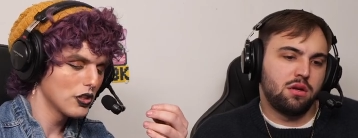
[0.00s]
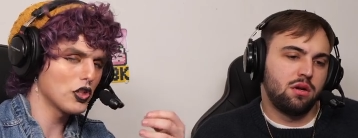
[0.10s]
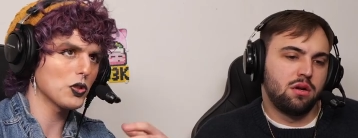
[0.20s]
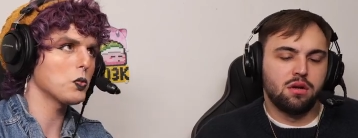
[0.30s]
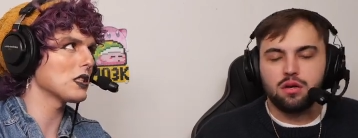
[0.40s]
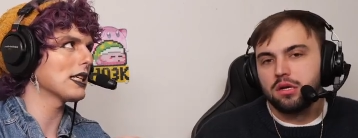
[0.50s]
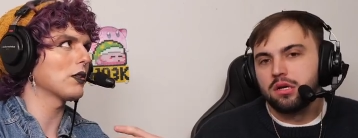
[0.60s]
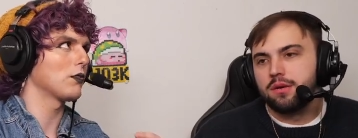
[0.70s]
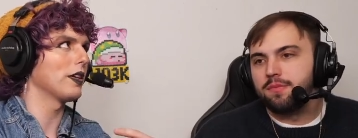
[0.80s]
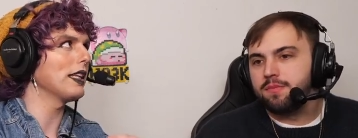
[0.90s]
Speaker 1: just was like
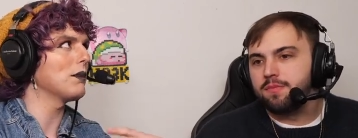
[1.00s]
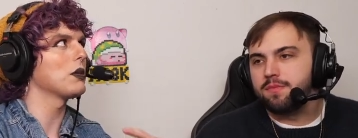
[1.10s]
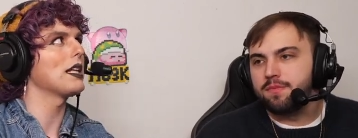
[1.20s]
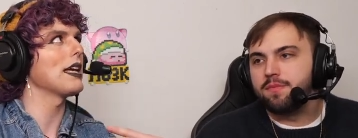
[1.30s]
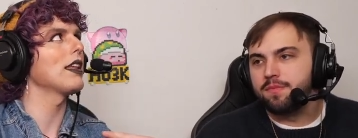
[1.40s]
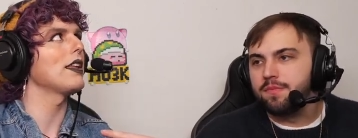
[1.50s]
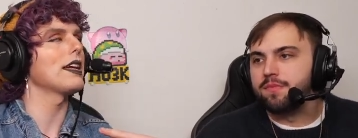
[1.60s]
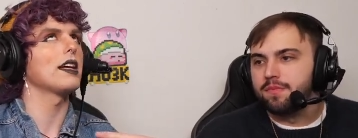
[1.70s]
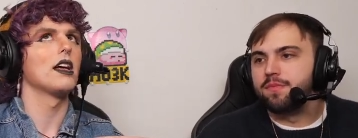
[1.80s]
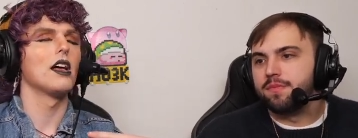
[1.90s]
really playing
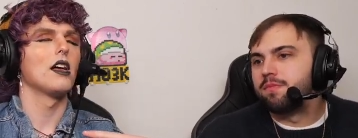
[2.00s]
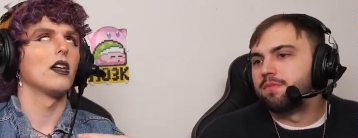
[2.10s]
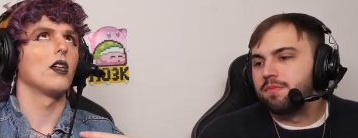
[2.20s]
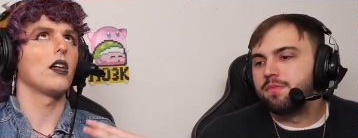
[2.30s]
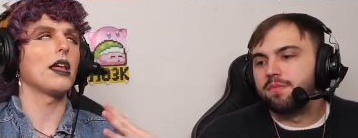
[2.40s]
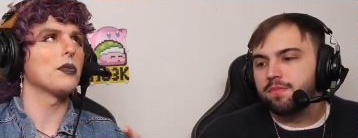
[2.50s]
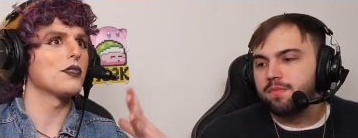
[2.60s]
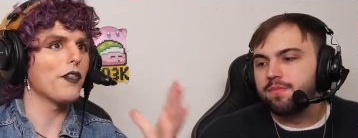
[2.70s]
like it was